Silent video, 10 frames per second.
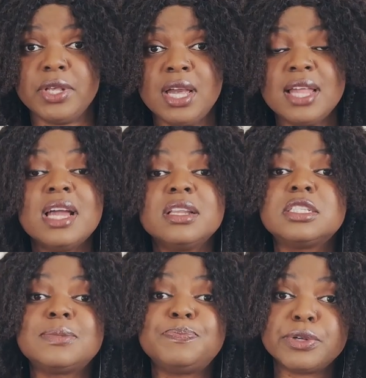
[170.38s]
That is
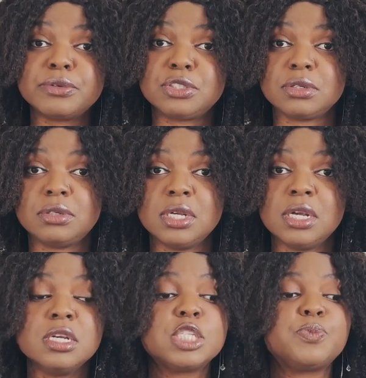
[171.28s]
spiritual.
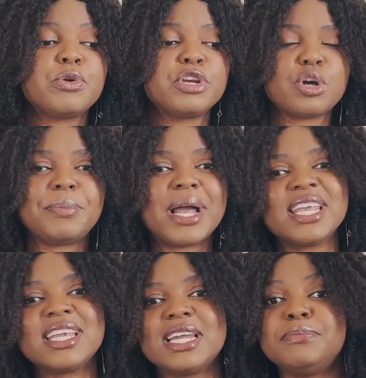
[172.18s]
Spiritual
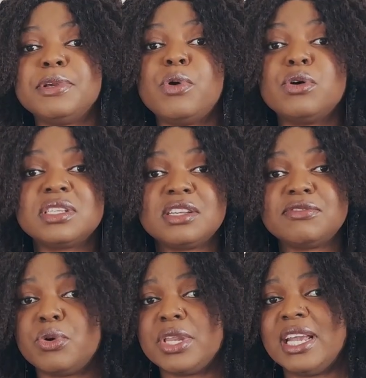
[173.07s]
backing can be positive
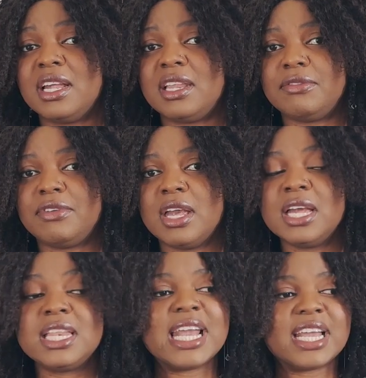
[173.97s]
or negative.
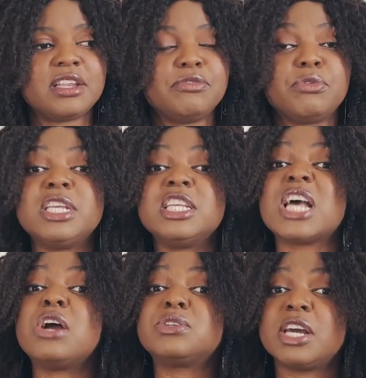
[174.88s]
Negative when it is
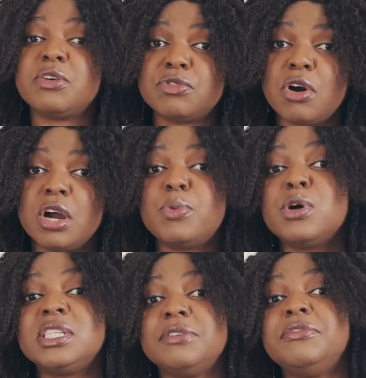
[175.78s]
outside of God,
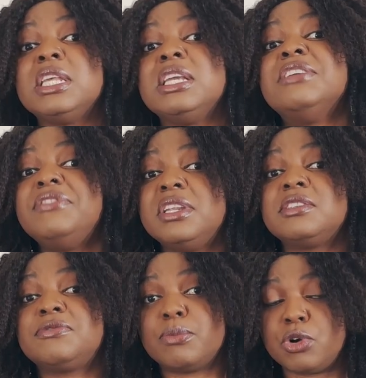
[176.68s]
positive if it is
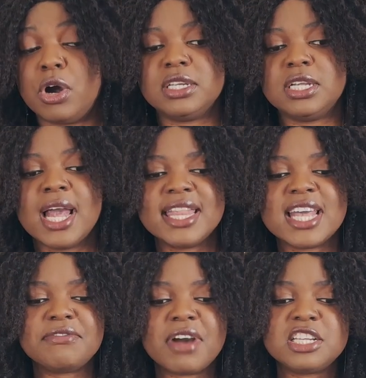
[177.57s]
from God. The
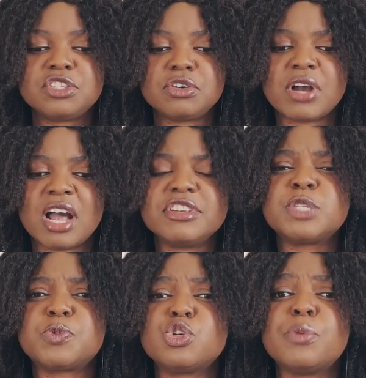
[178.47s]
advantage of having
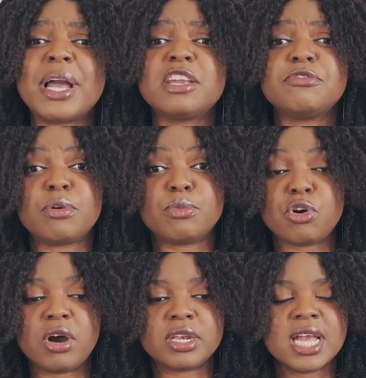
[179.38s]
spiritual backing from
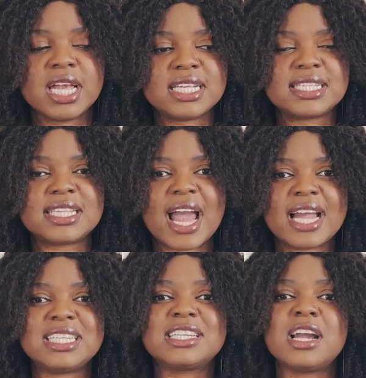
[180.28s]
God is
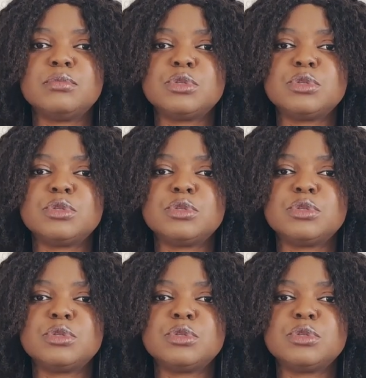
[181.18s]
that it comes